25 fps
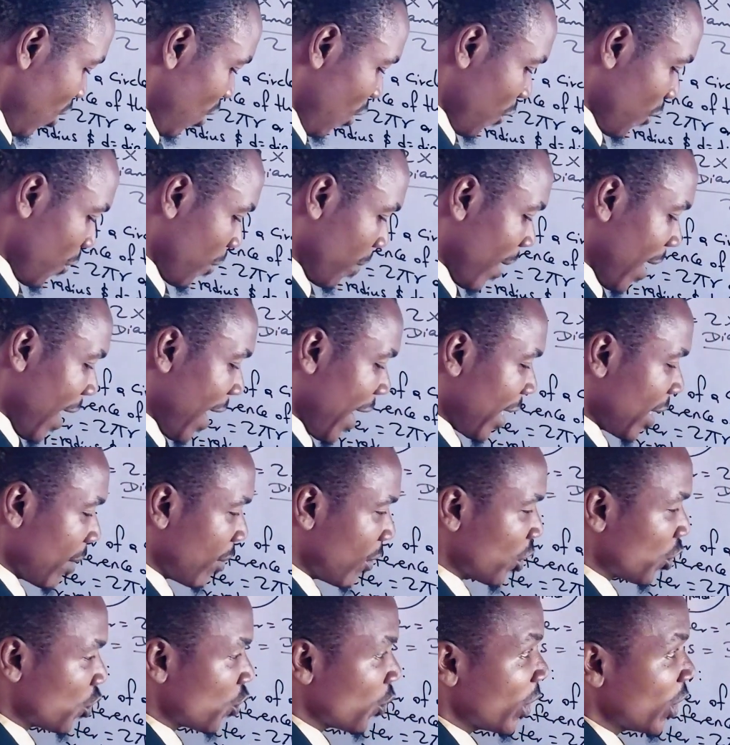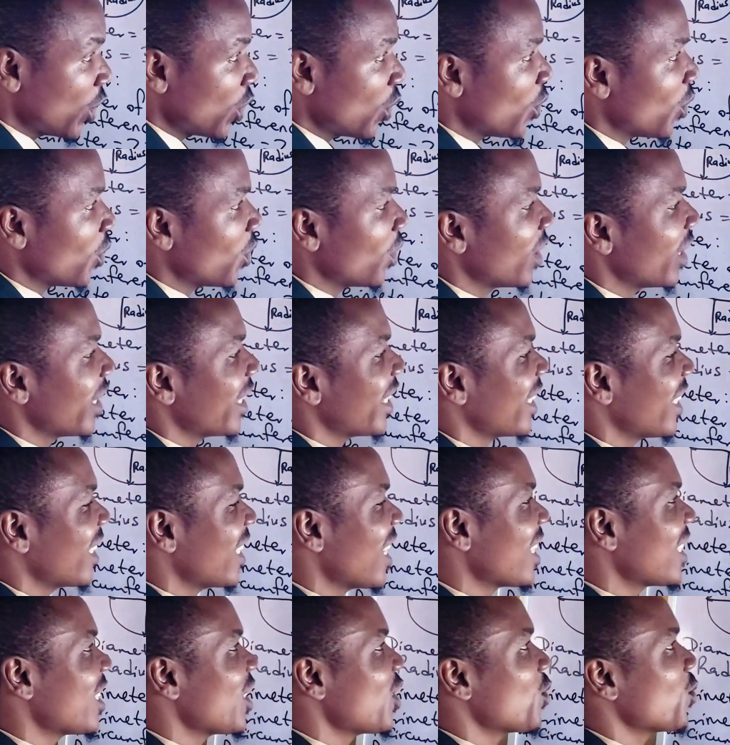of pi, but we know
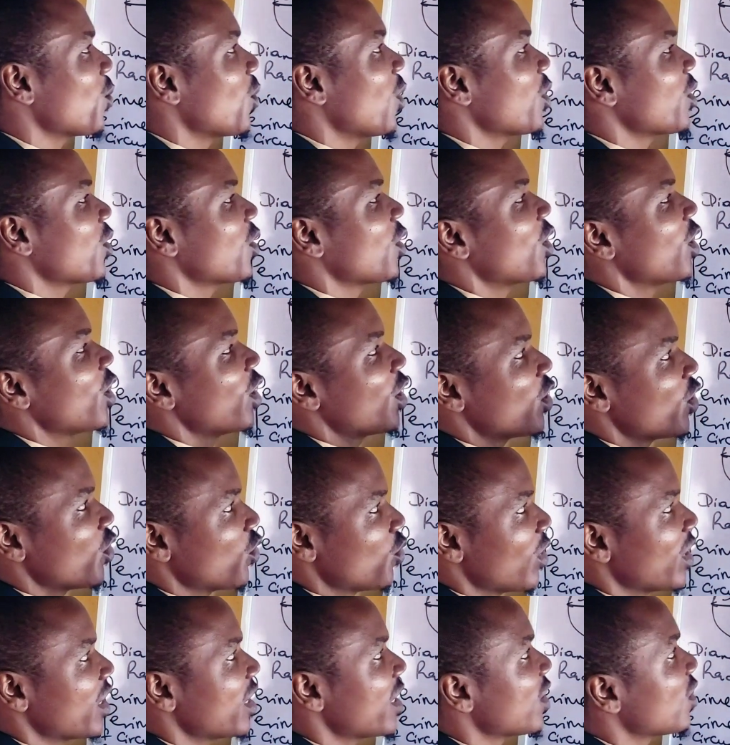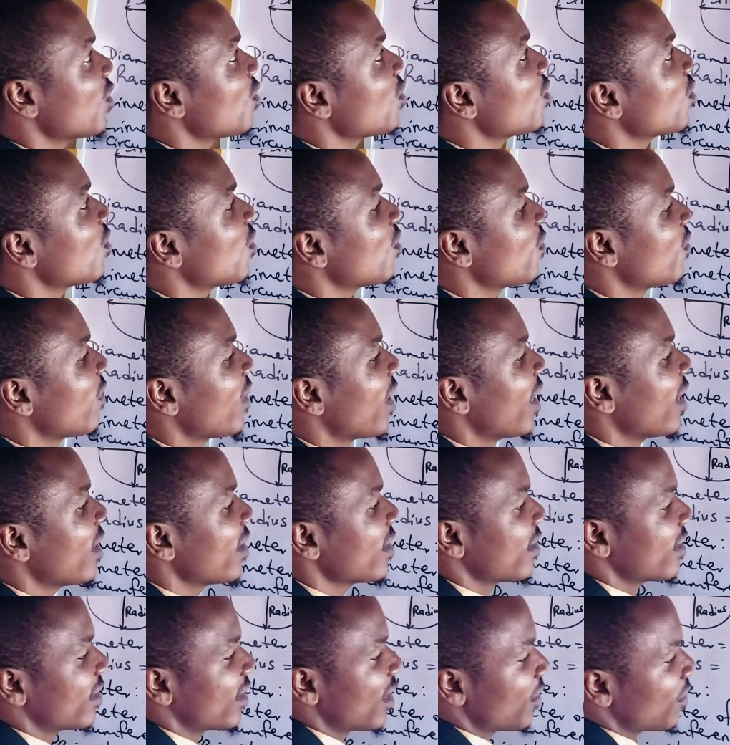that is what?
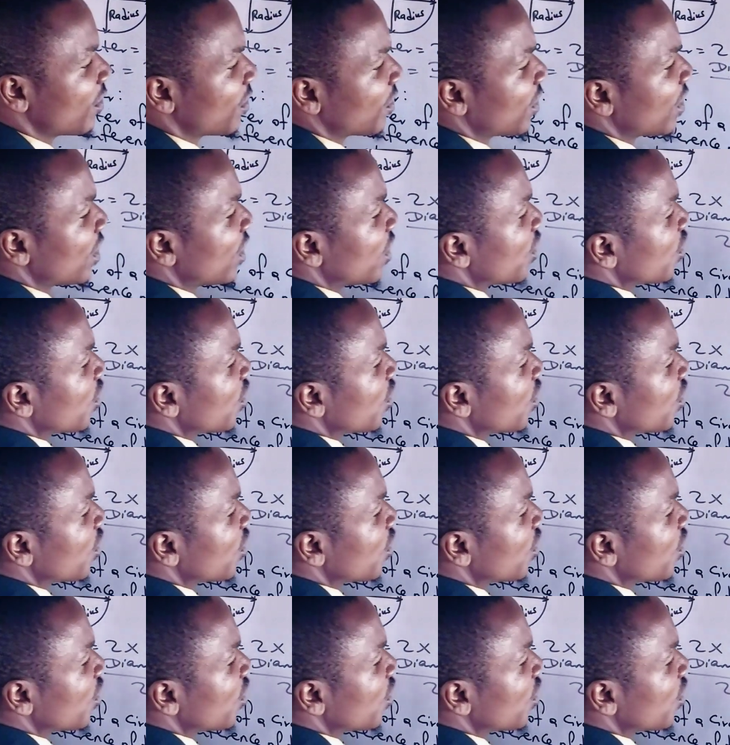22/7.